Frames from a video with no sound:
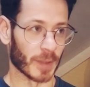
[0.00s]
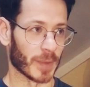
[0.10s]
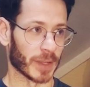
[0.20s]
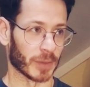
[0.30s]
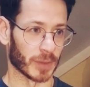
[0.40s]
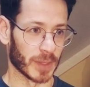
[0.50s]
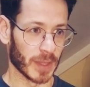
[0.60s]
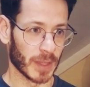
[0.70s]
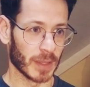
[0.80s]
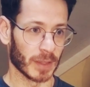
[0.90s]
minor, D.
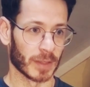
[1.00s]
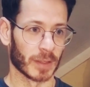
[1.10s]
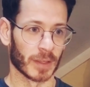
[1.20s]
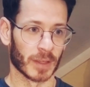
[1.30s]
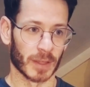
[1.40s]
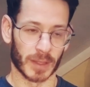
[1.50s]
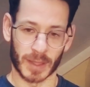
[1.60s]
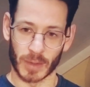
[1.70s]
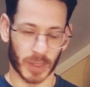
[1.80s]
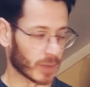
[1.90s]

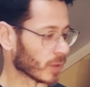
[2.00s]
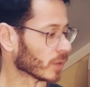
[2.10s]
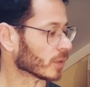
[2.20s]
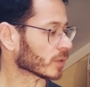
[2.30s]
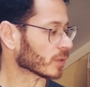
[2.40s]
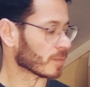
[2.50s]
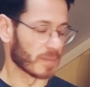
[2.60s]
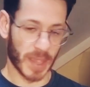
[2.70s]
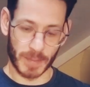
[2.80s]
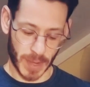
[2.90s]
Now we go to the
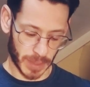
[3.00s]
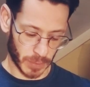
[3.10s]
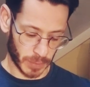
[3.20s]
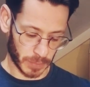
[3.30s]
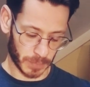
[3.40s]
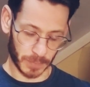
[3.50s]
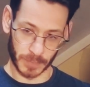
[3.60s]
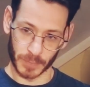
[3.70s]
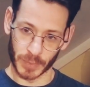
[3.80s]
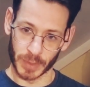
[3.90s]
B
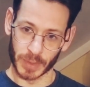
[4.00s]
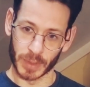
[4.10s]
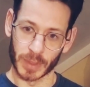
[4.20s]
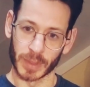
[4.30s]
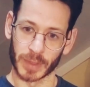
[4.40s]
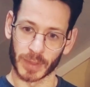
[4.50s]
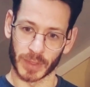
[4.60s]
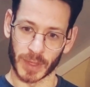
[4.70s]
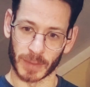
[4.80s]
minor, C.